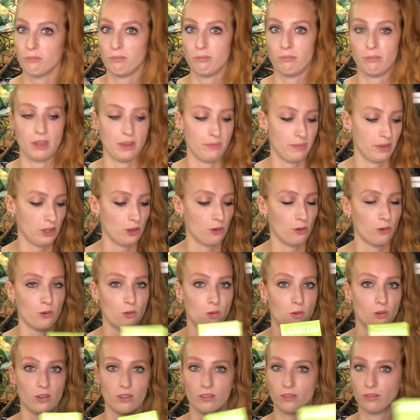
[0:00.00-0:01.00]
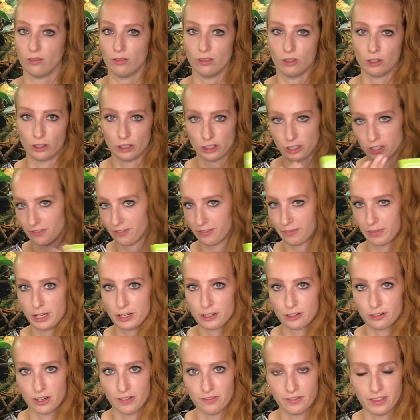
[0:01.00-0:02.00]
Maybe you learned your
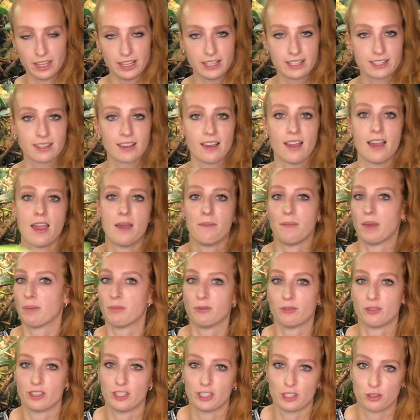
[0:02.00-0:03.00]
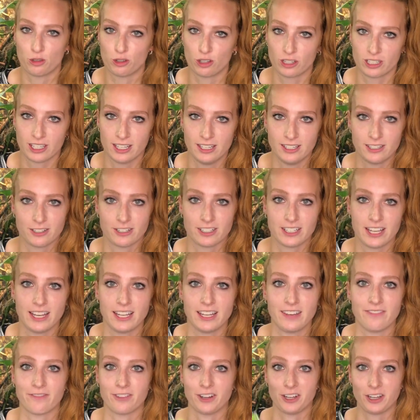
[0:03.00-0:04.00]
information off this. Maybe this is just
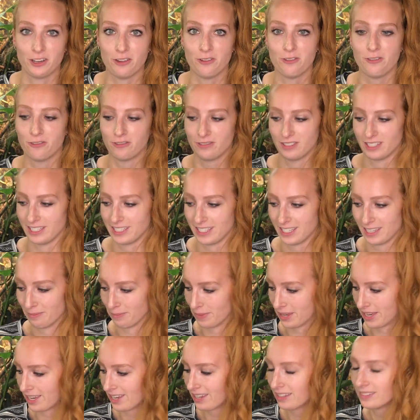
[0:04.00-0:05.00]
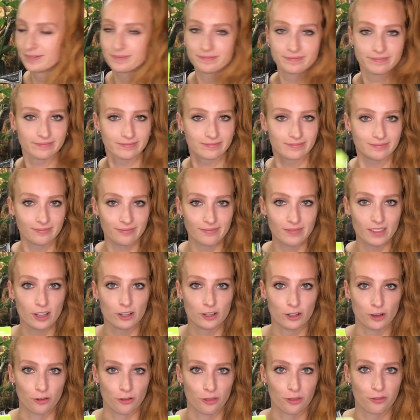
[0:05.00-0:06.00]
entertaining for you to see me
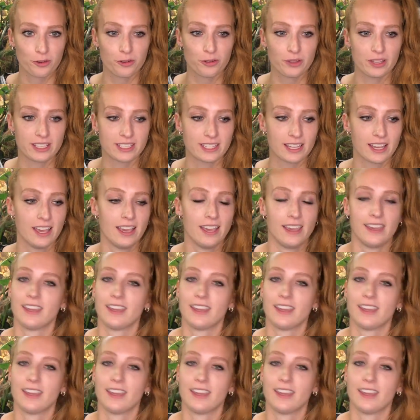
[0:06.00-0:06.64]
go through this.